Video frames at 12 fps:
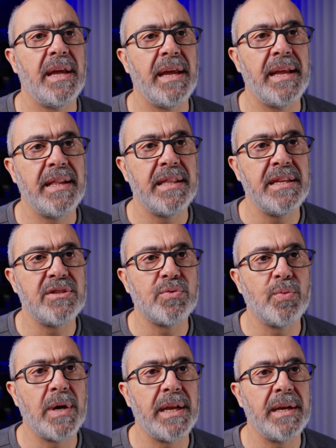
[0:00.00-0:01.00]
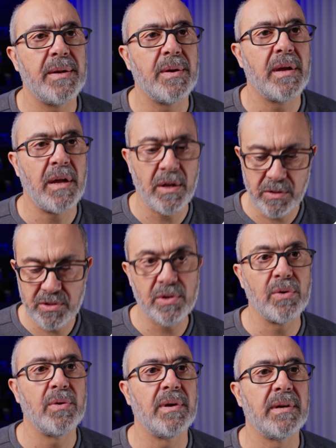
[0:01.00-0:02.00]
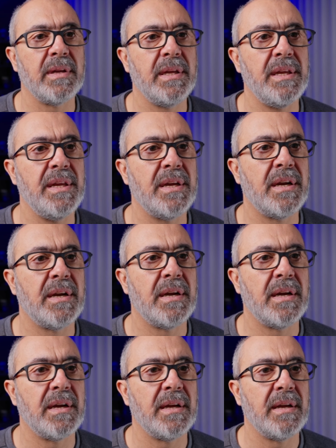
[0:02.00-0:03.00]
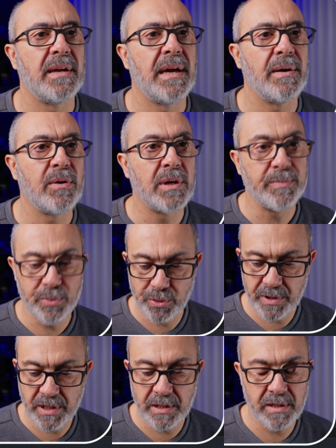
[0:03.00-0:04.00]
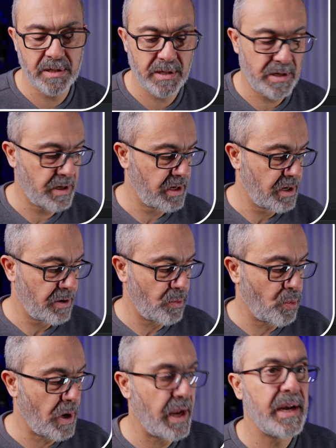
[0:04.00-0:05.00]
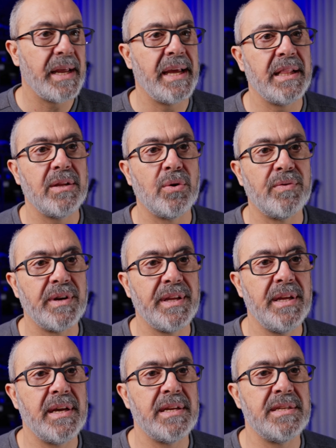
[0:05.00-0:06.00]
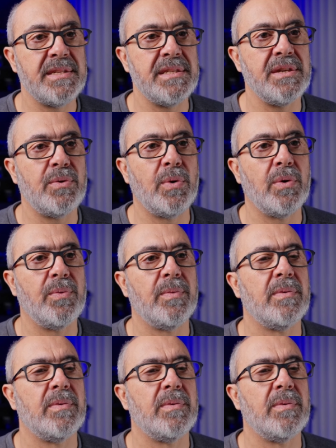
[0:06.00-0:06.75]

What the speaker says: And this one also here, I'm gonna put it 1, and over here, 0.